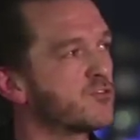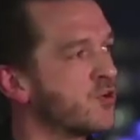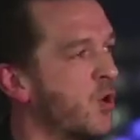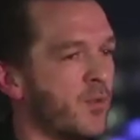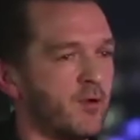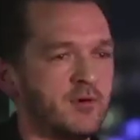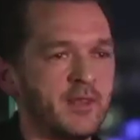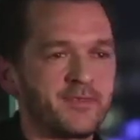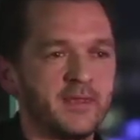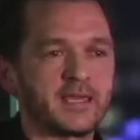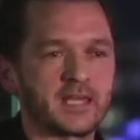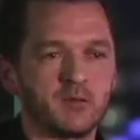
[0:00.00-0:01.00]
grown without really
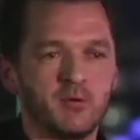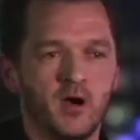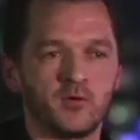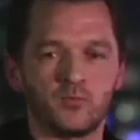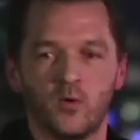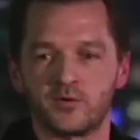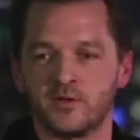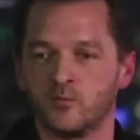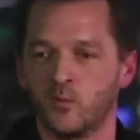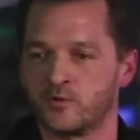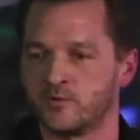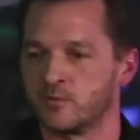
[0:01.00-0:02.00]
thinking about
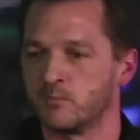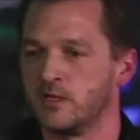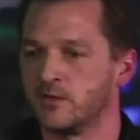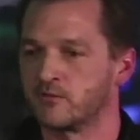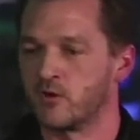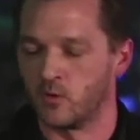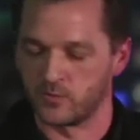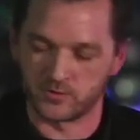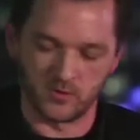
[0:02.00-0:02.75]
what does it mean to grow.